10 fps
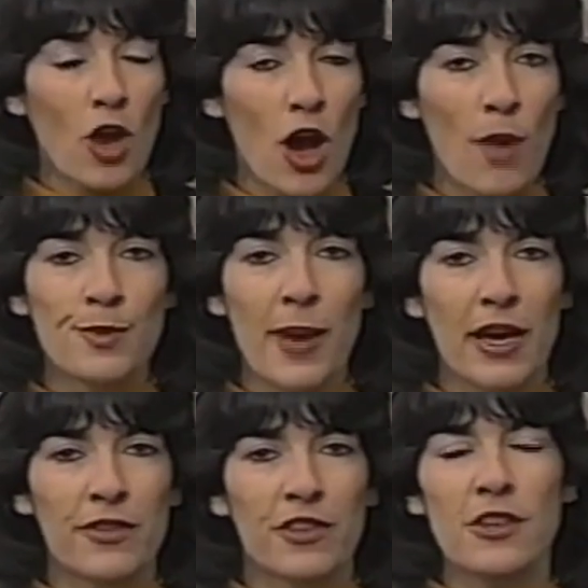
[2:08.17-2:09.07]
from around the
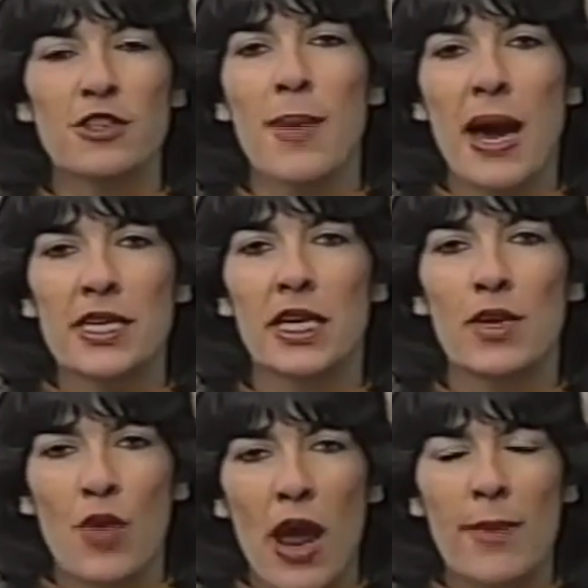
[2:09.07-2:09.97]
world. We'd go into war
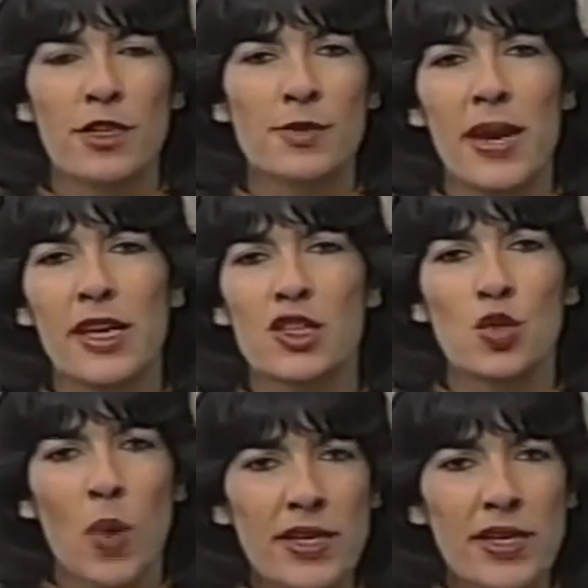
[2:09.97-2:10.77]
zones and everything and tell